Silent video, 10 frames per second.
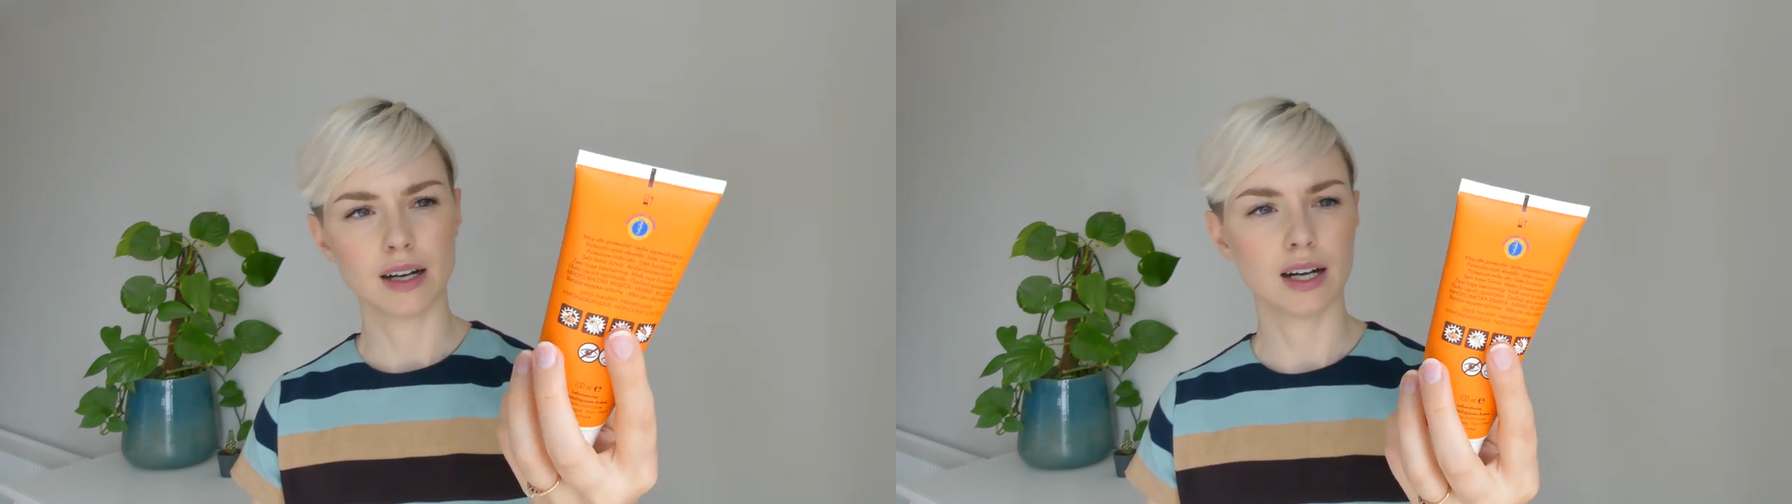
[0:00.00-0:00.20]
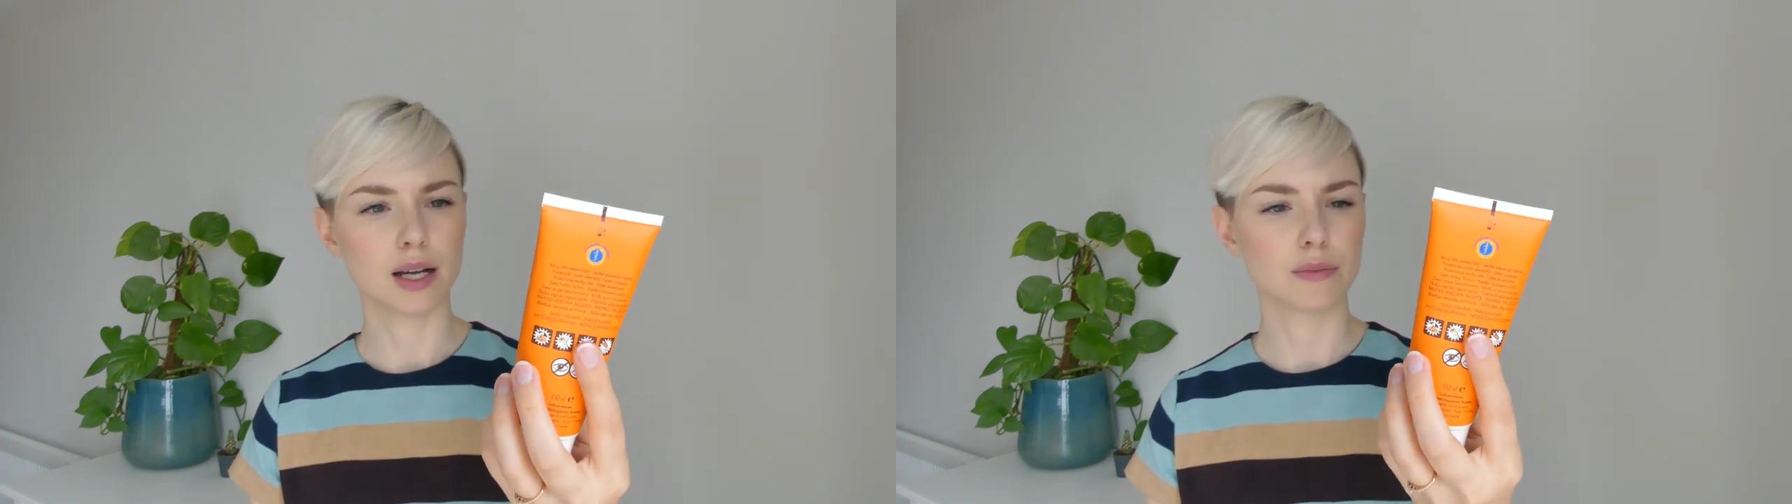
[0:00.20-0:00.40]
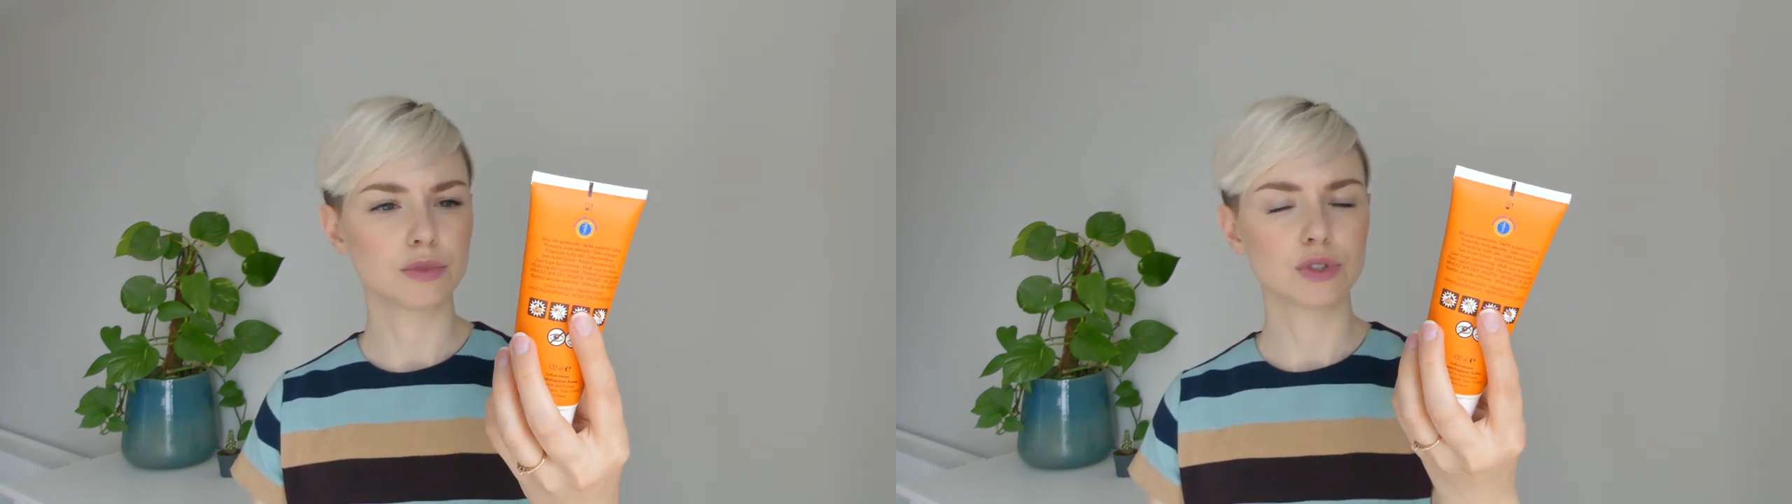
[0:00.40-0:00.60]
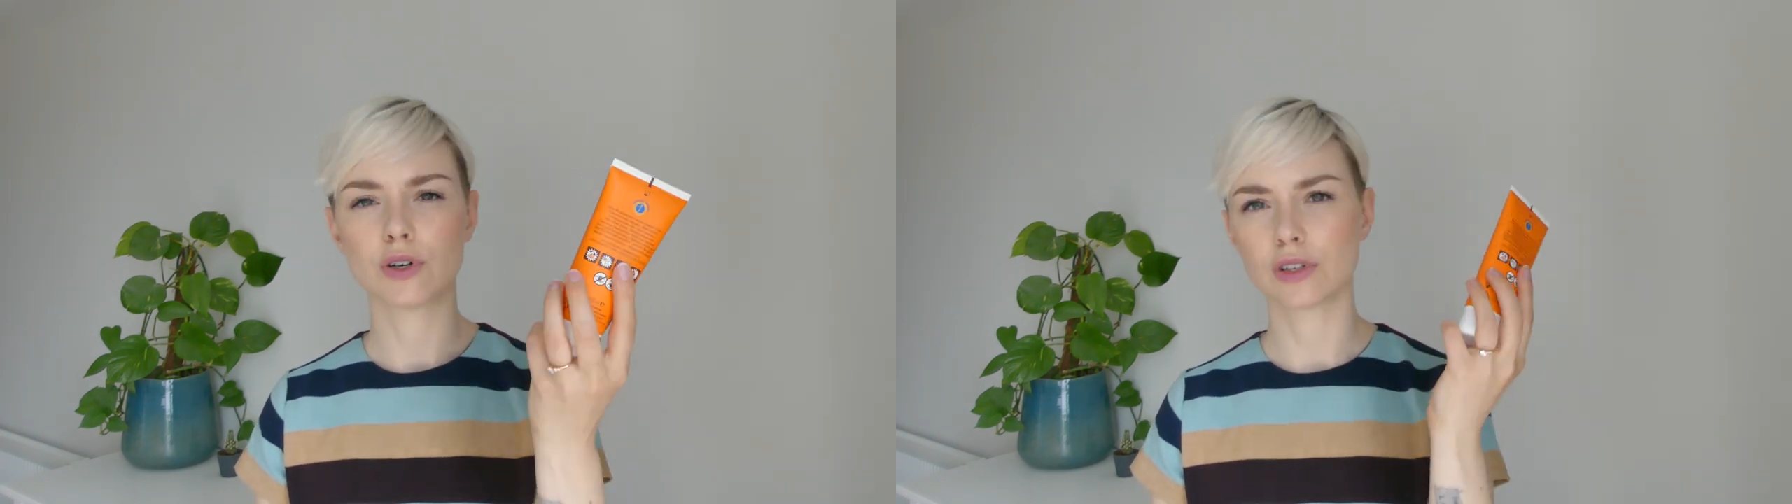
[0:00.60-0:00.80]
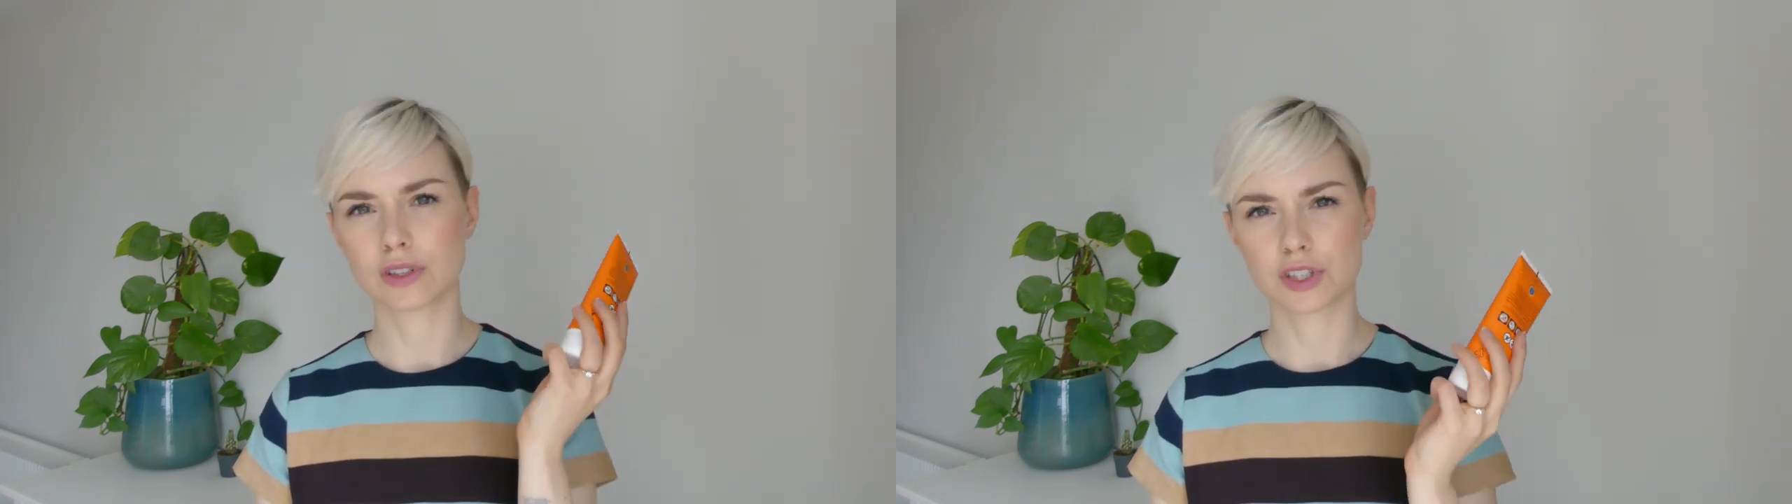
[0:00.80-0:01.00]
I am
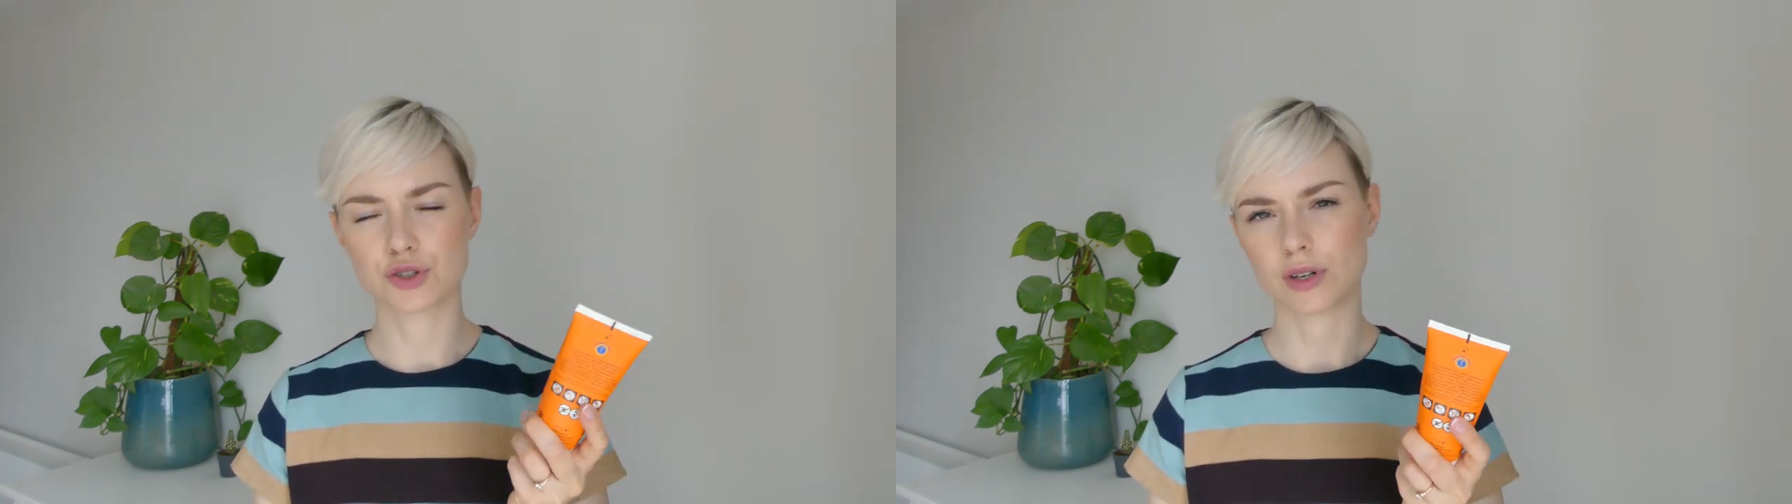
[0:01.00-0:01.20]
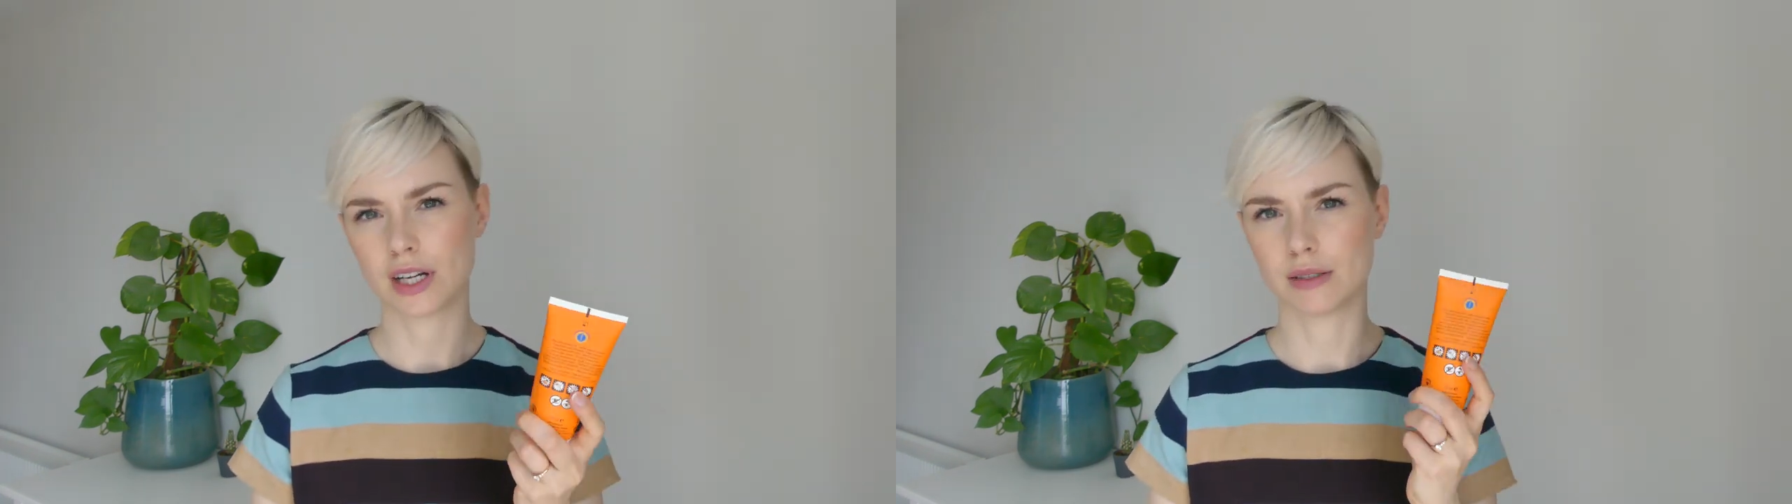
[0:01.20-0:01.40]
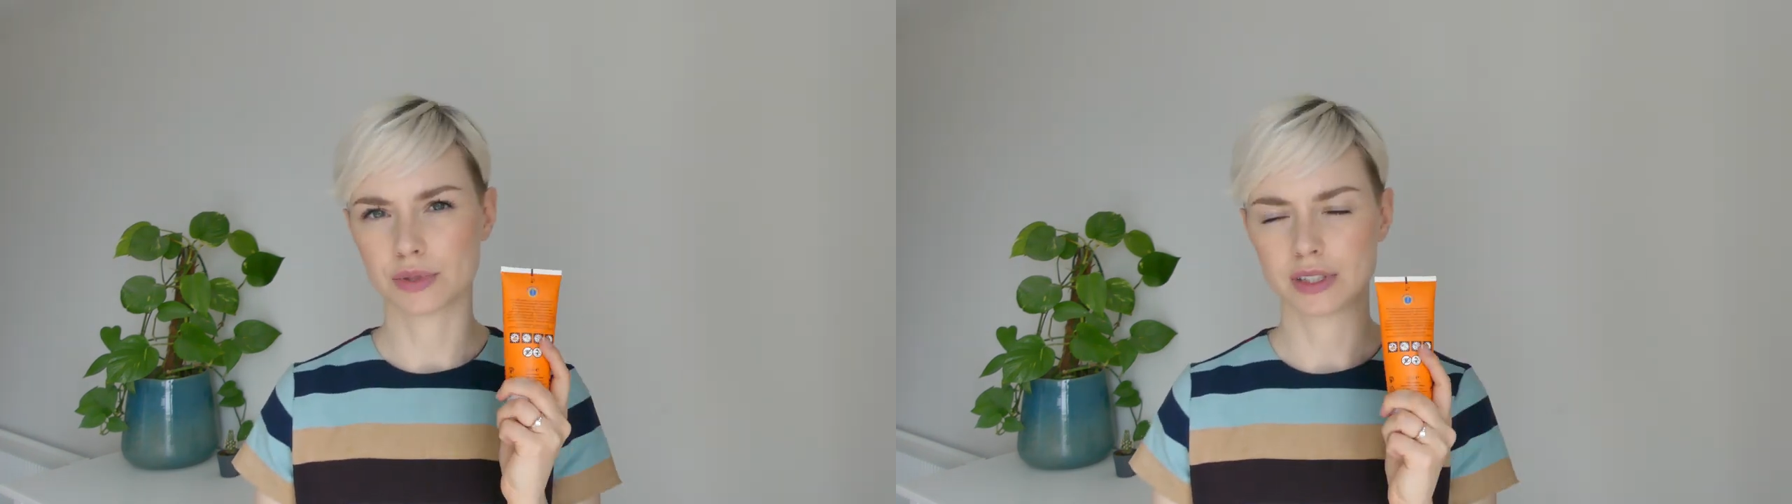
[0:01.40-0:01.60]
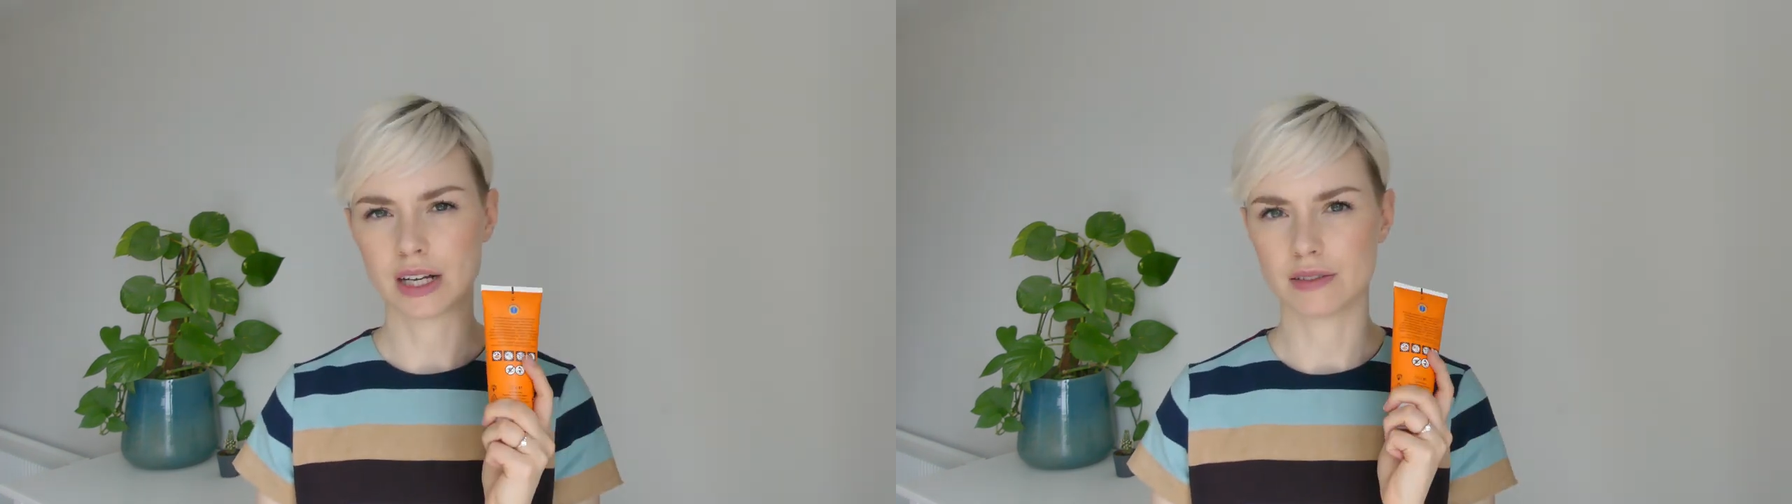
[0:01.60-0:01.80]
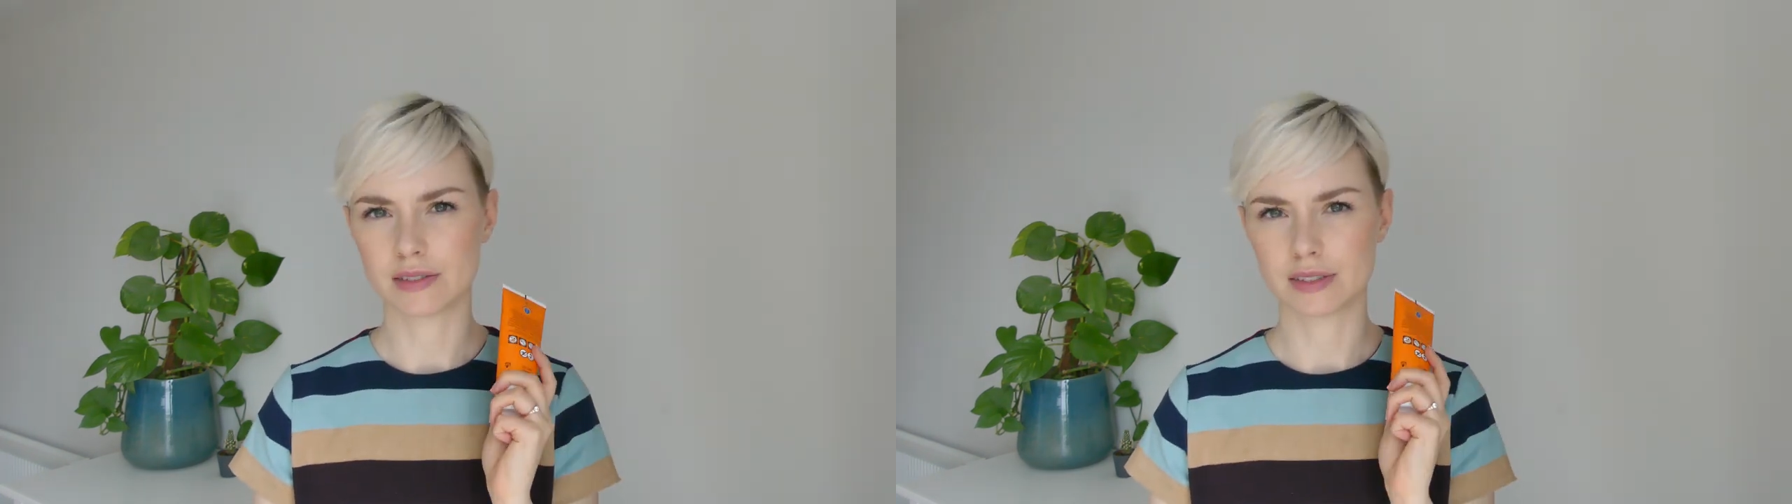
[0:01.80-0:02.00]
not gonna try and pronounce